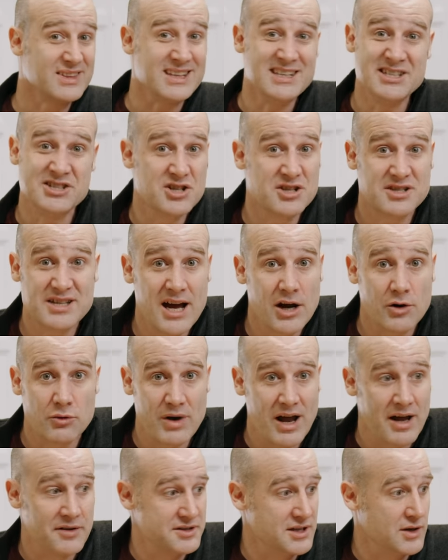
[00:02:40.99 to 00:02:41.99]
It's just how
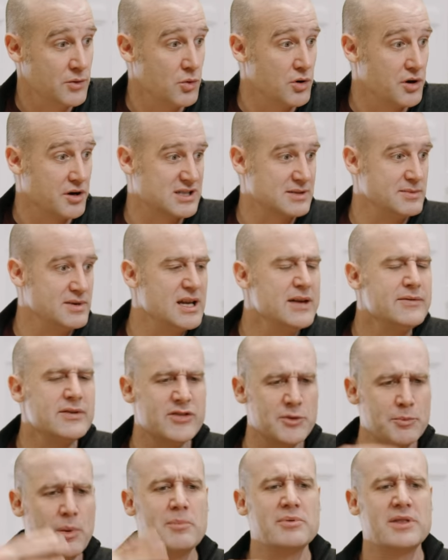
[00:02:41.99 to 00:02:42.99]
rounding works. I mean, even
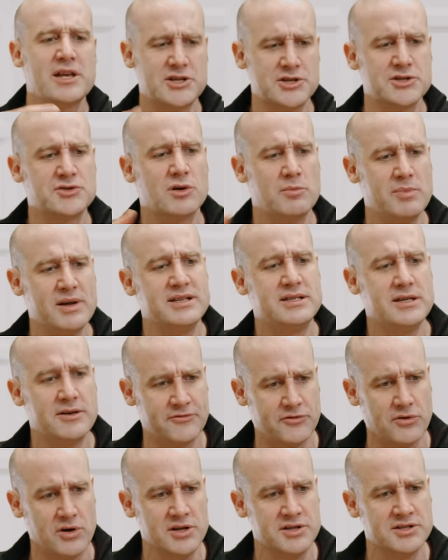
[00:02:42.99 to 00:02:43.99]
if the populations are a bit
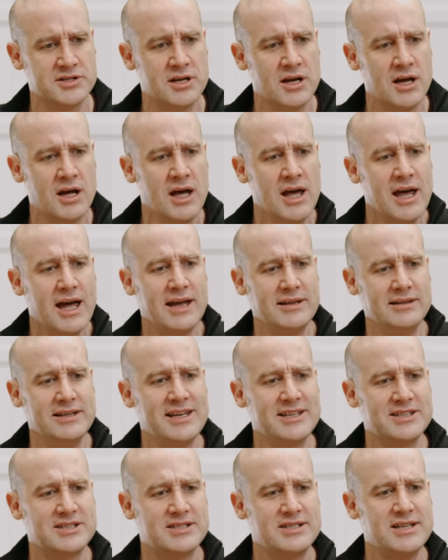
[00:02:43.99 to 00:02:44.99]
different, and
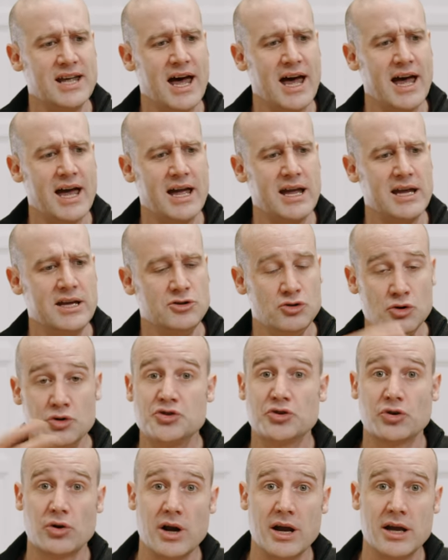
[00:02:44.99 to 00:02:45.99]
let's say new
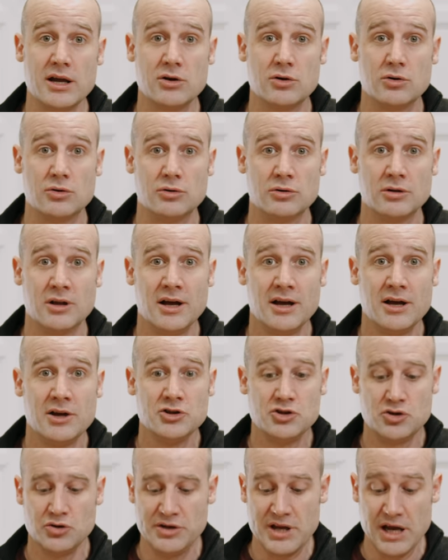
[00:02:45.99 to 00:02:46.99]
triangle
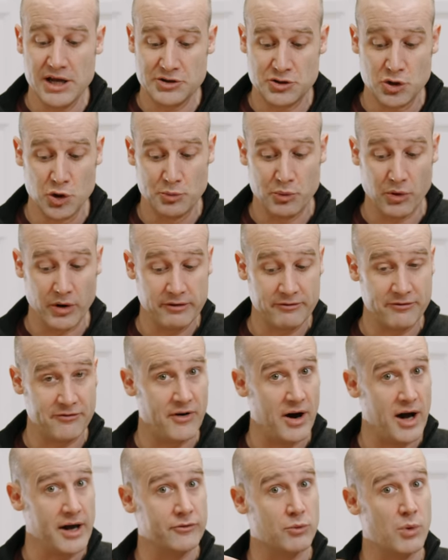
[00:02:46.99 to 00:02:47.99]
should get
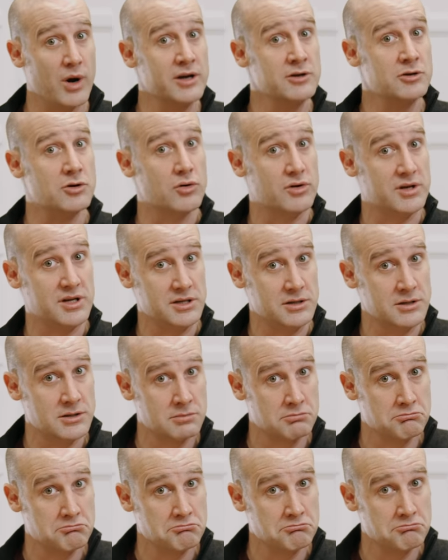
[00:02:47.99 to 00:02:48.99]
2.51 cookies,